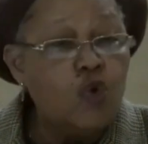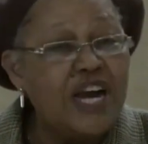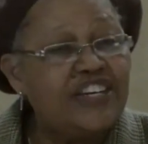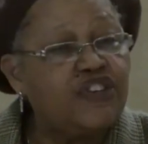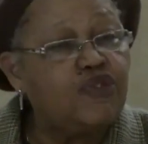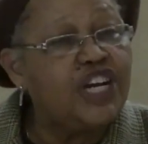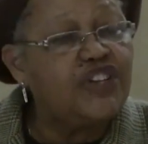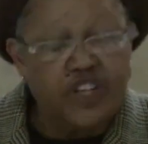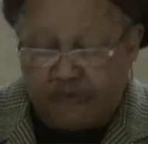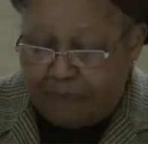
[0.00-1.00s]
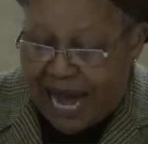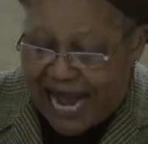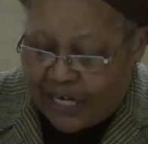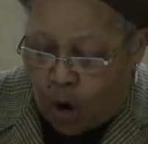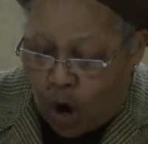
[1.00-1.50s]
Registration of
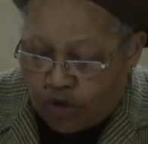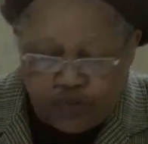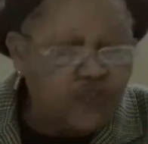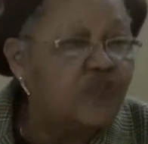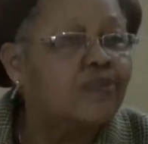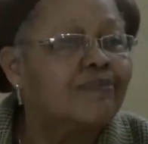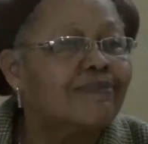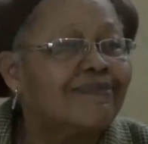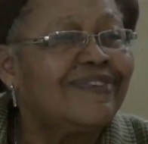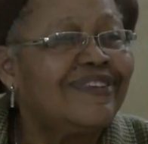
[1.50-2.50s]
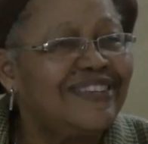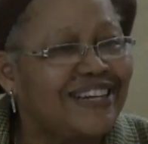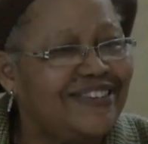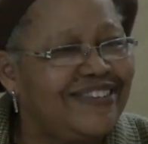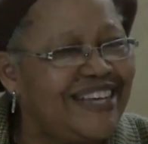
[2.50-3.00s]
minors.
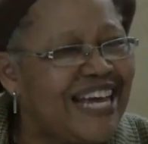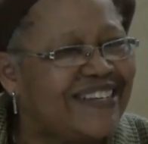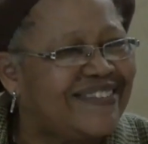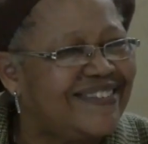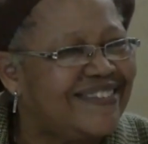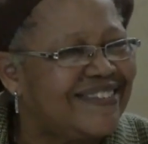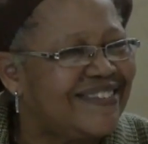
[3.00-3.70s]
Section 6.